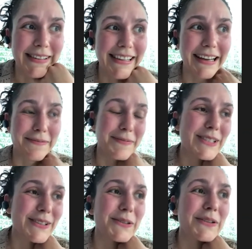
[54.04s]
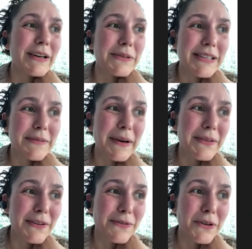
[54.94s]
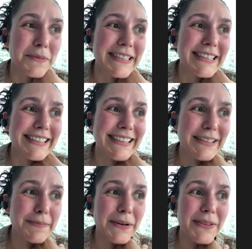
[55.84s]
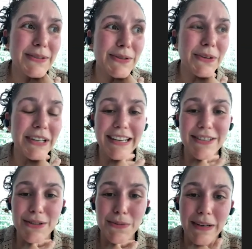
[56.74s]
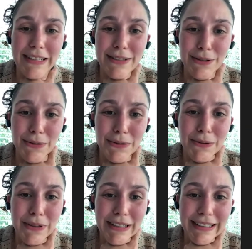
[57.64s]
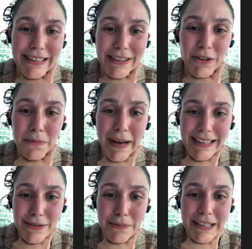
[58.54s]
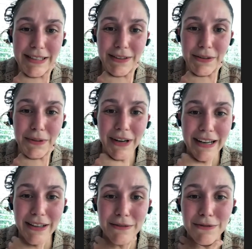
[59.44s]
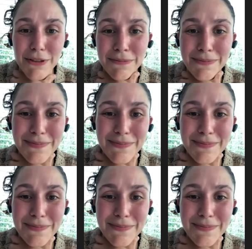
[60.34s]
yeah, so that was about the format and about the story. I just wanted to go back to Mexico, where I come from,